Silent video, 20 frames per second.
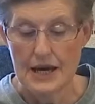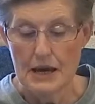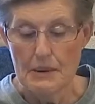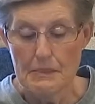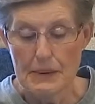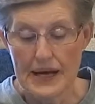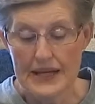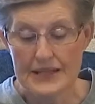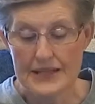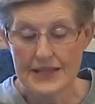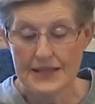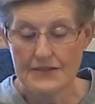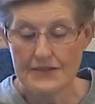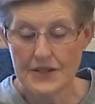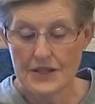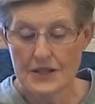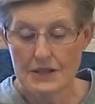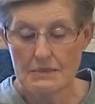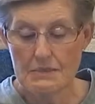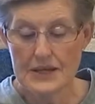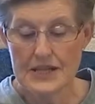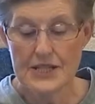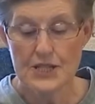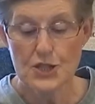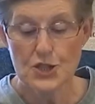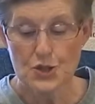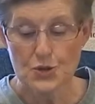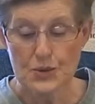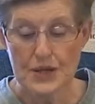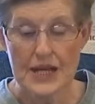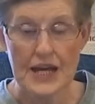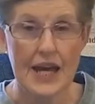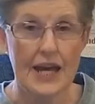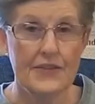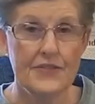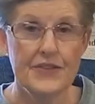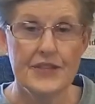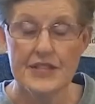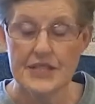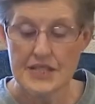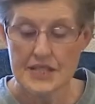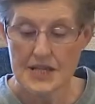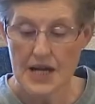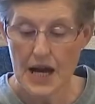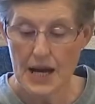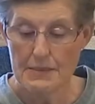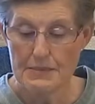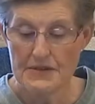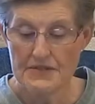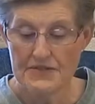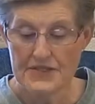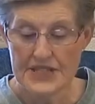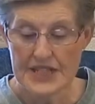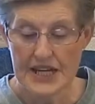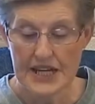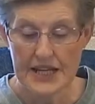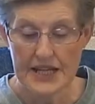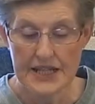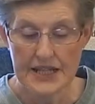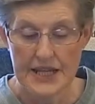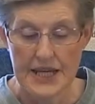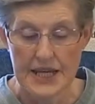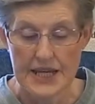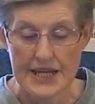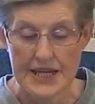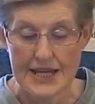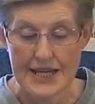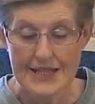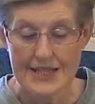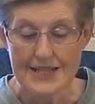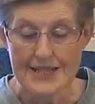By leaving the ministry at this time of day, he had